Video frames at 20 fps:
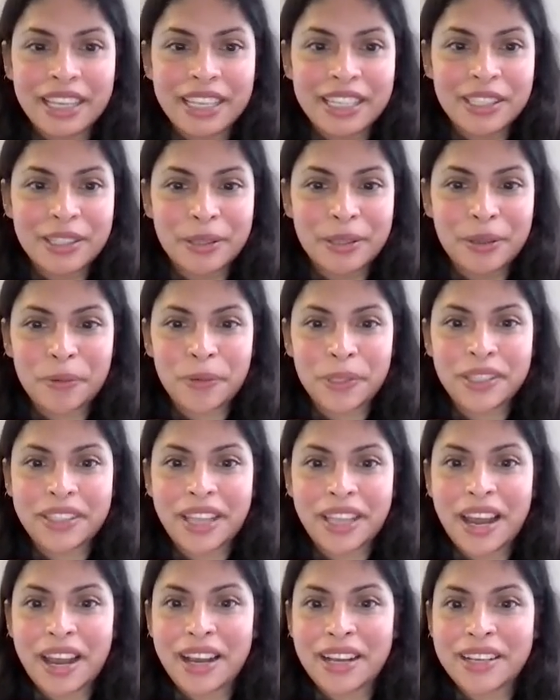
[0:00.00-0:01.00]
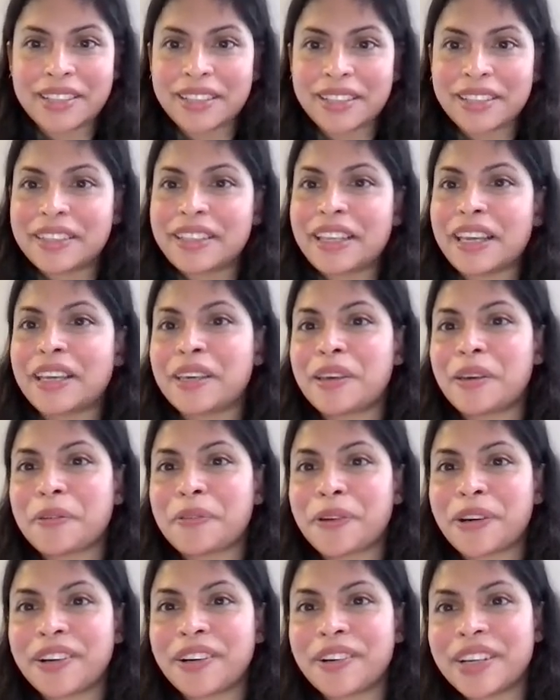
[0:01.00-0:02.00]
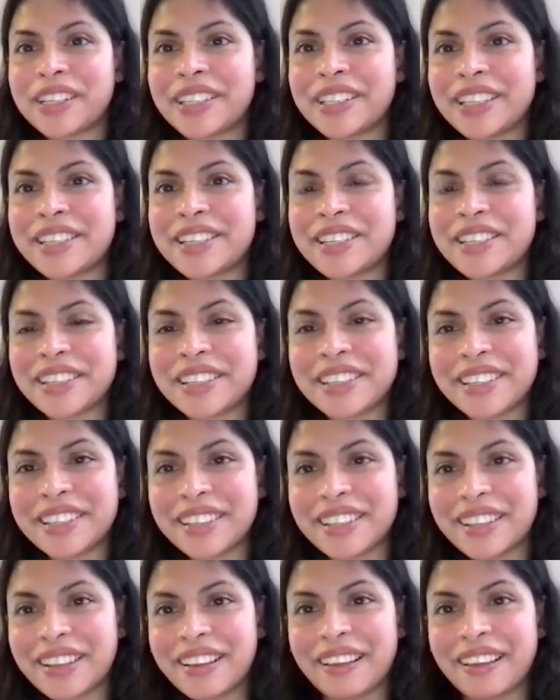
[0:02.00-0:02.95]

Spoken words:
So with that, thank you for your attention.